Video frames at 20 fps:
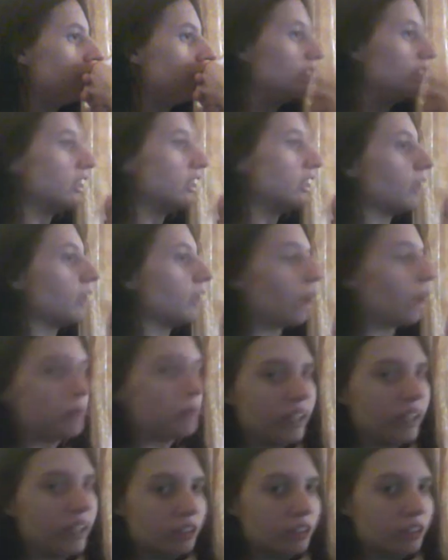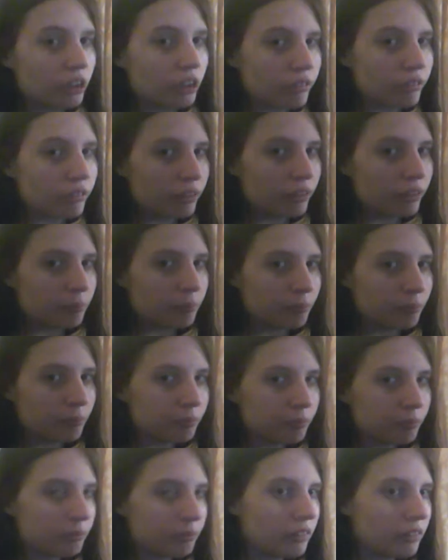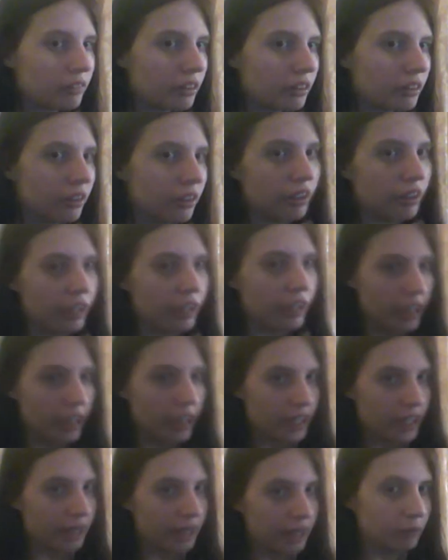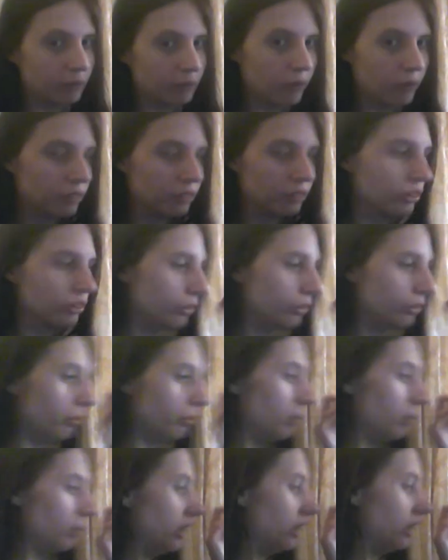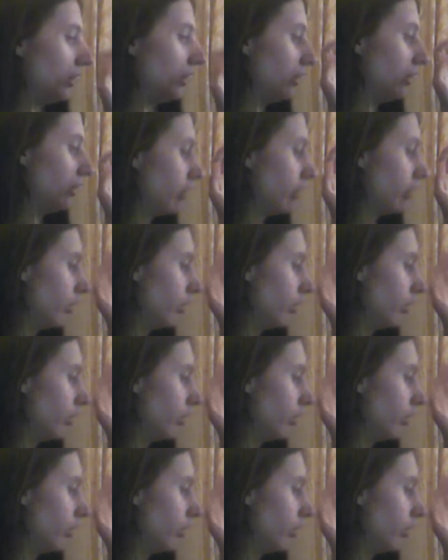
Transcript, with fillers: since I'm coming into the room, I'm going to be